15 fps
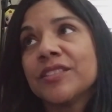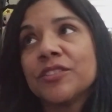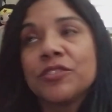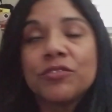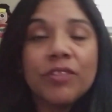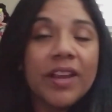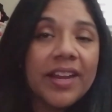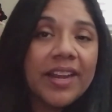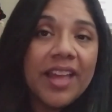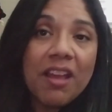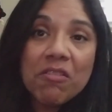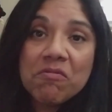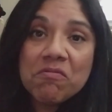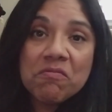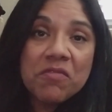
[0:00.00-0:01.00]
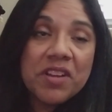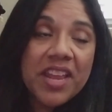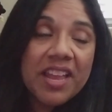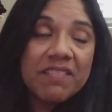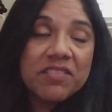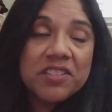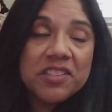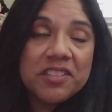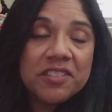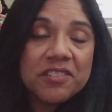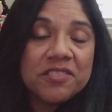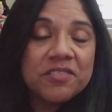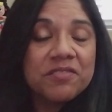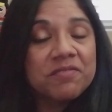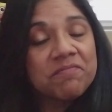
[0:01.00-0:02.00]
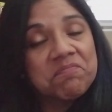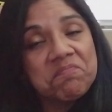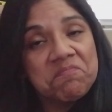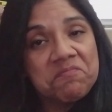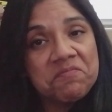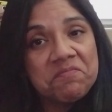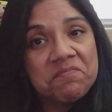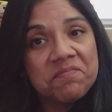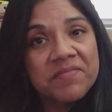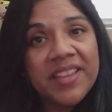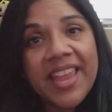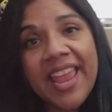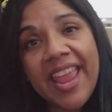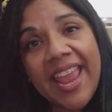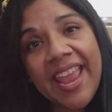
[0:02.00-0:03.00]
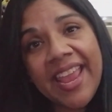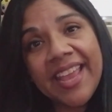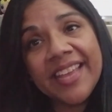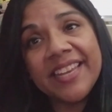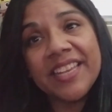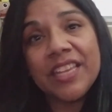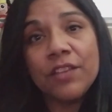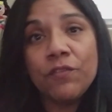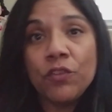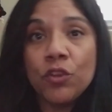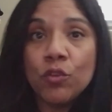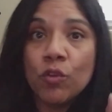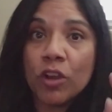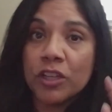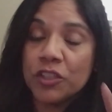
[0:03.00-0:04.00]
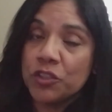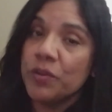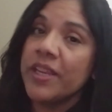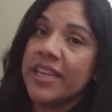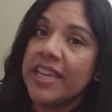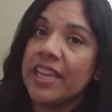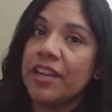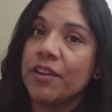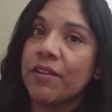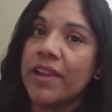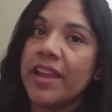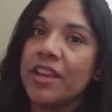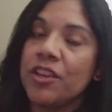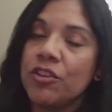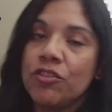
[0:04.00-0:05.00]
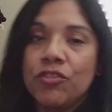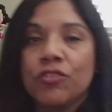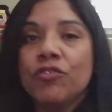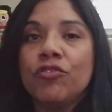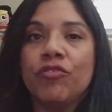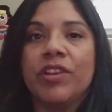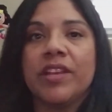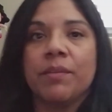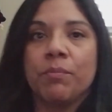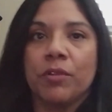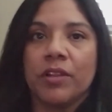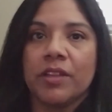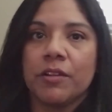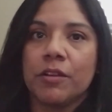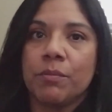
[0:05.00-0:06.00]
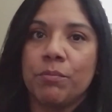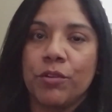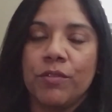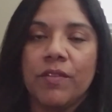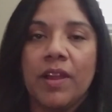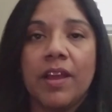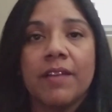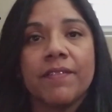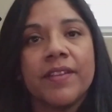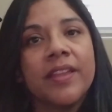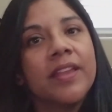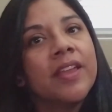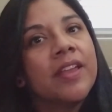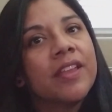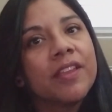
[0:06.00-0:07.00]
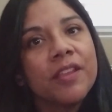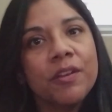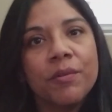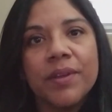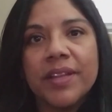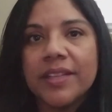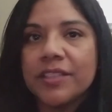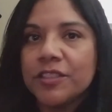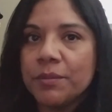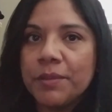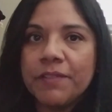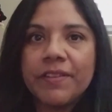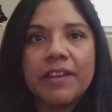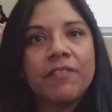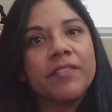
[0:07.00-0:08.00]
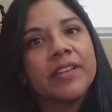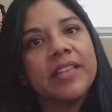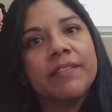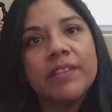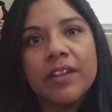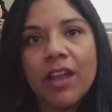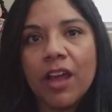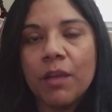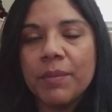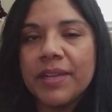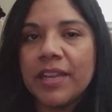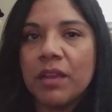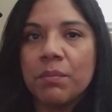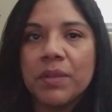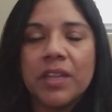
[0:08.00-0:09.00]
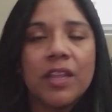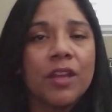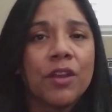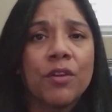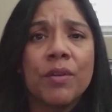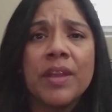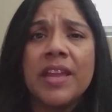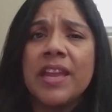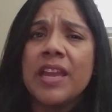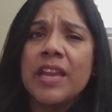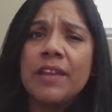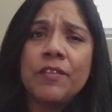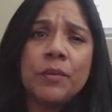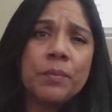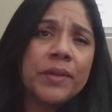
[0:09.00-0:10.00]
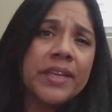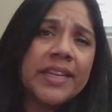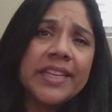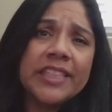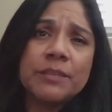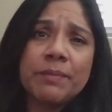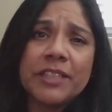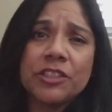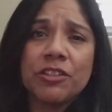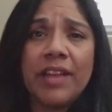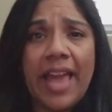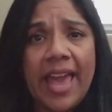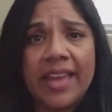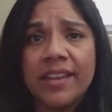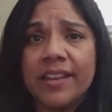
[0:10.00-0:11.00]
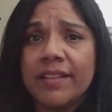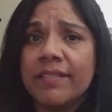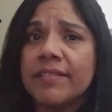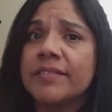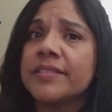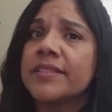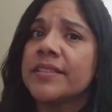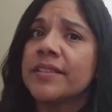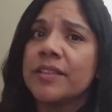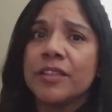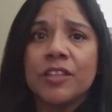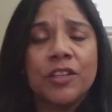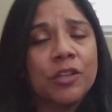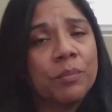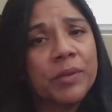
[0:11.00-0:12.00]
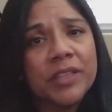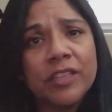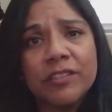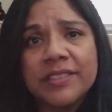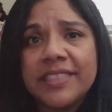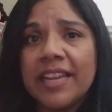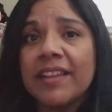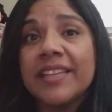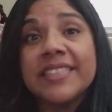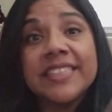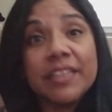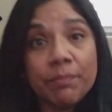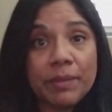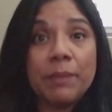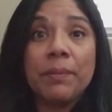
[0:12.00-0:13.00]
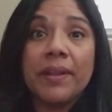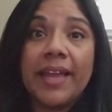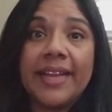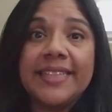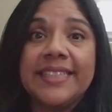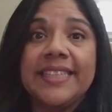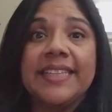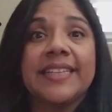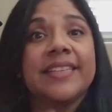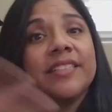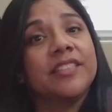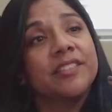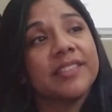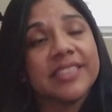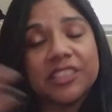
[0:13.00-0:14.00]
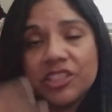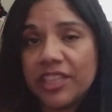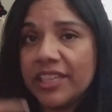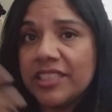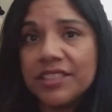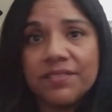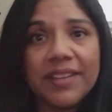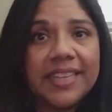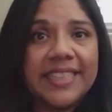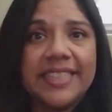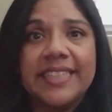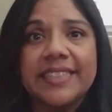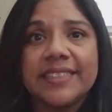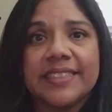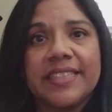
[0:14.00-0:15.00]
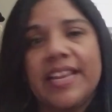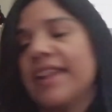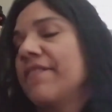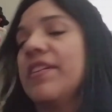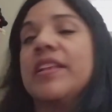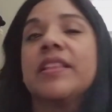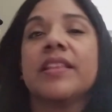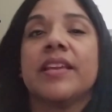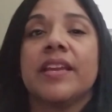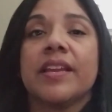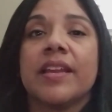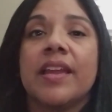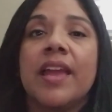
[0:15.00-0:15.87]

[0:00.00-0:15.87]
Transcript: Try it out. What do you have to lose? And if you are doing keto and you do drink bulletproof coffee, you know what? Do me a favor, leave a comment down below. If you put any special additives, put those down. Let's give people idea, exchange of ideas and everything.